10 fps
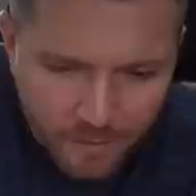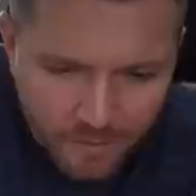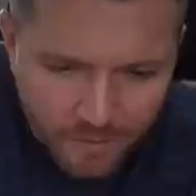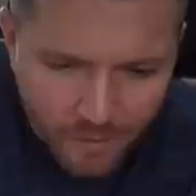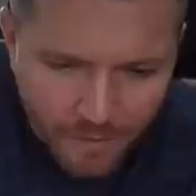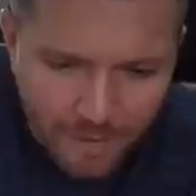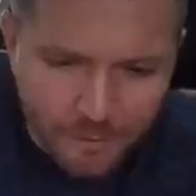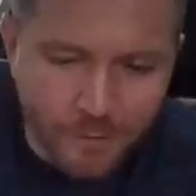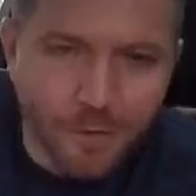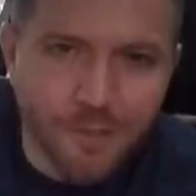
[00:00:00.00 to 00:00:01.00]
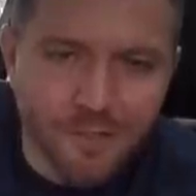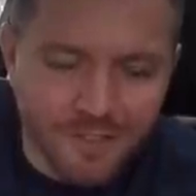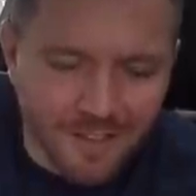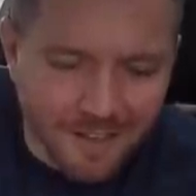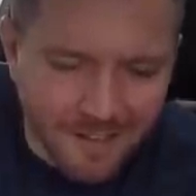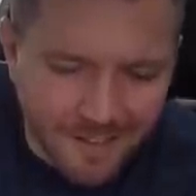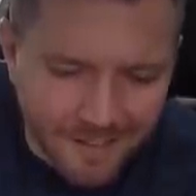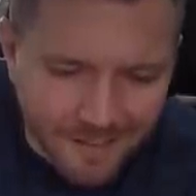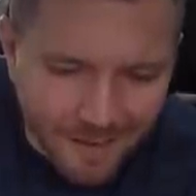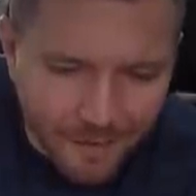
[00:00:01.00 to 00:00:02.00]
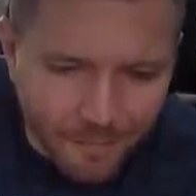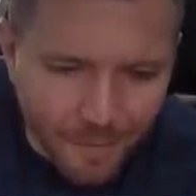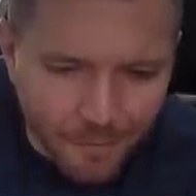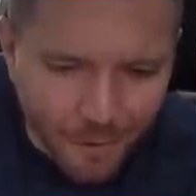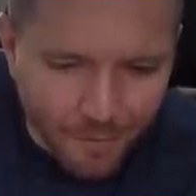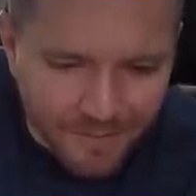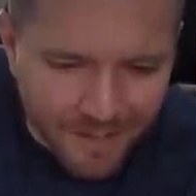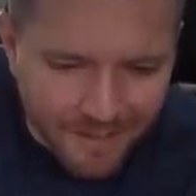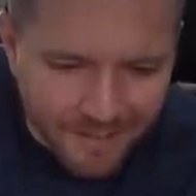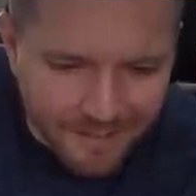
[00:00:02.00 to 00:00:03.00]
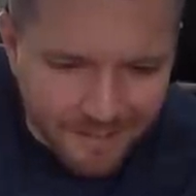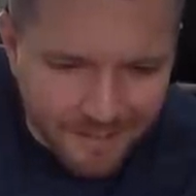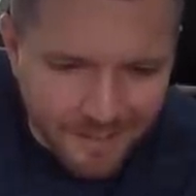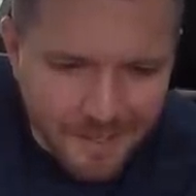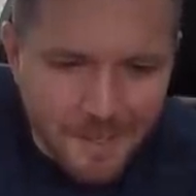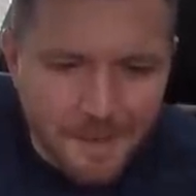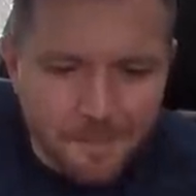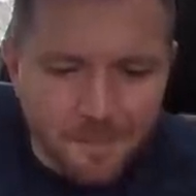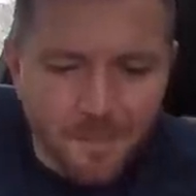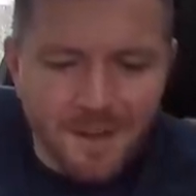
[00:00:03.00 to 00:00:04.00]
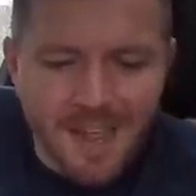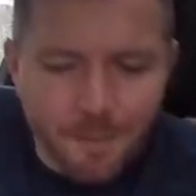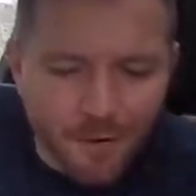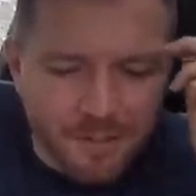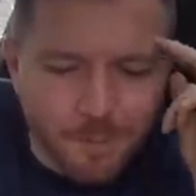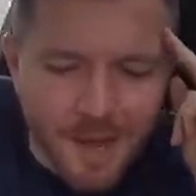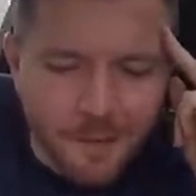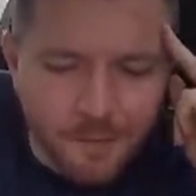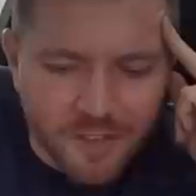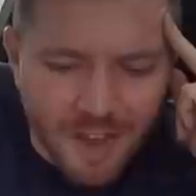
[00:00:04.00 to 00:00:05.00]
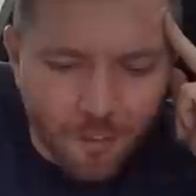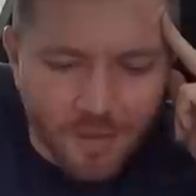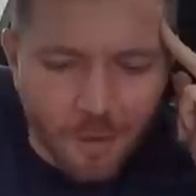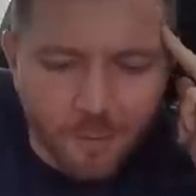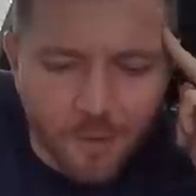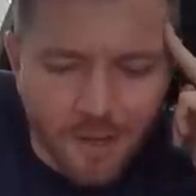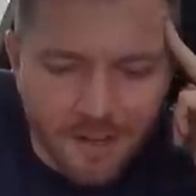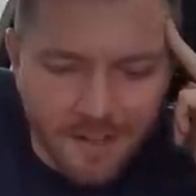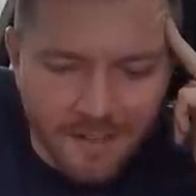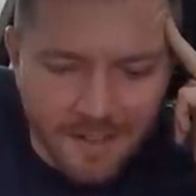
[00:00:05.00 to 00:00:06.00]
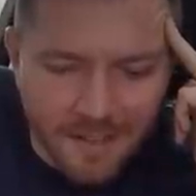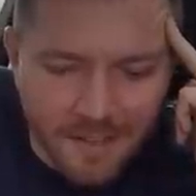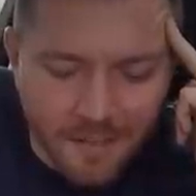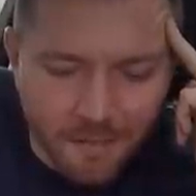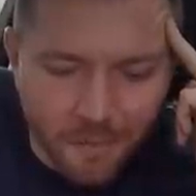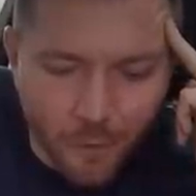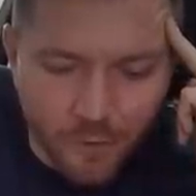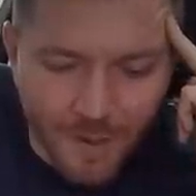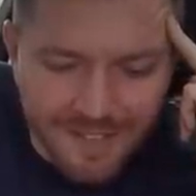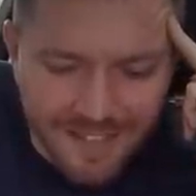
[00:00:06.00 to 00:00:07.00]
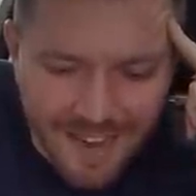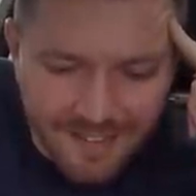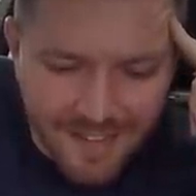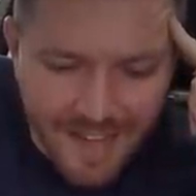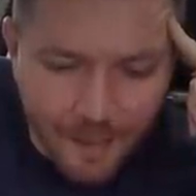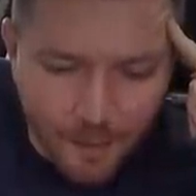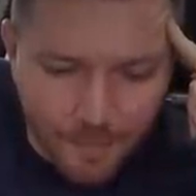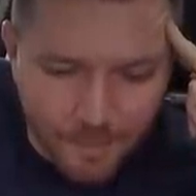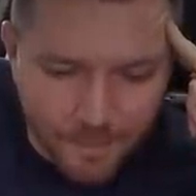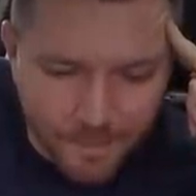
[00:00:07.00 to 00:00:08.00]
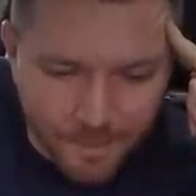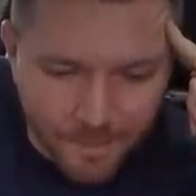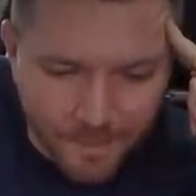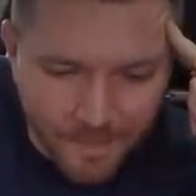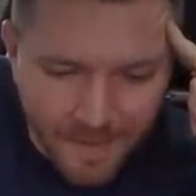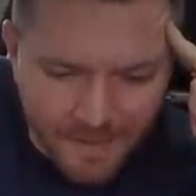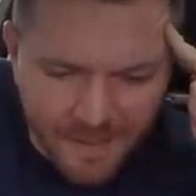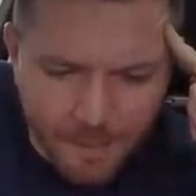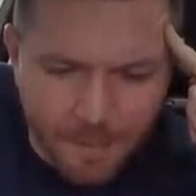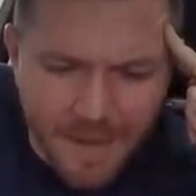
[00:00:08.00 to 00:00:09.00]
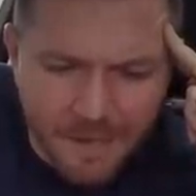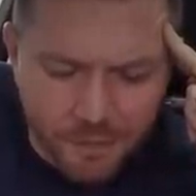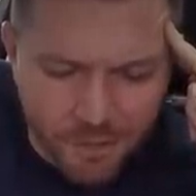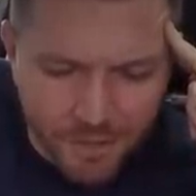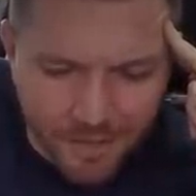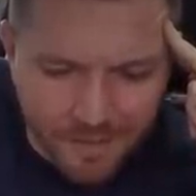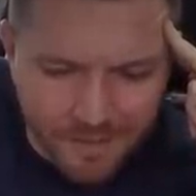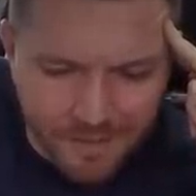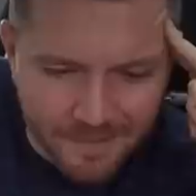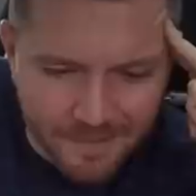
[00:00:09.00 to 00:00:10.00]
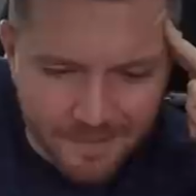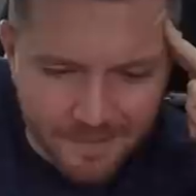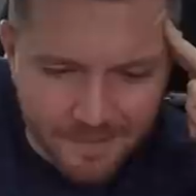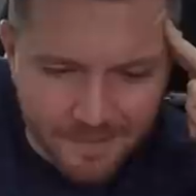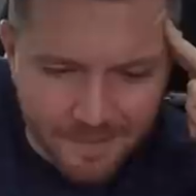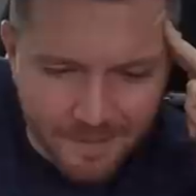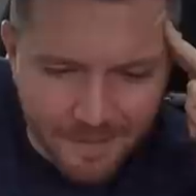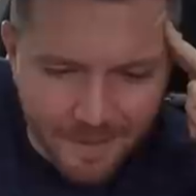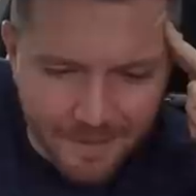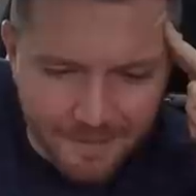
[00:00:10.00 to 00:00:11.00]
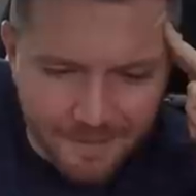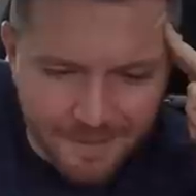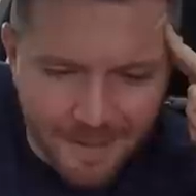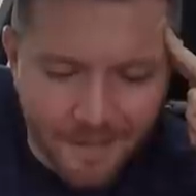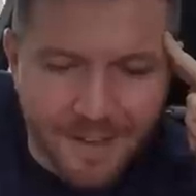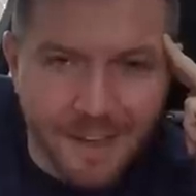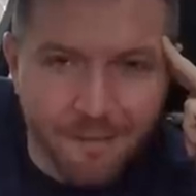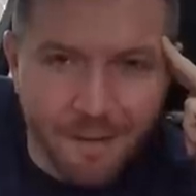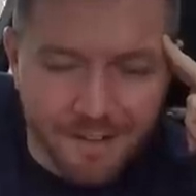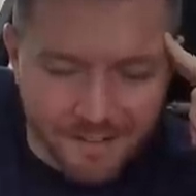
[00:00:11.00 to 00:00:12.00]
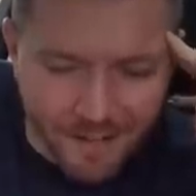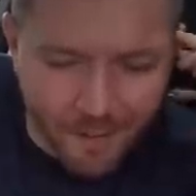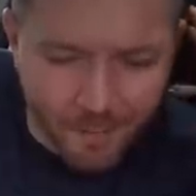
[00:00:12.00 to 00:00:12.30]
on the clock. That's gorgeous, isn't it? I love those old Mercedes. My neighbour in Spain used to have one of those, but he had the, the four twenty S E L. In like a beige colour, and yeah, they're getting very desirable,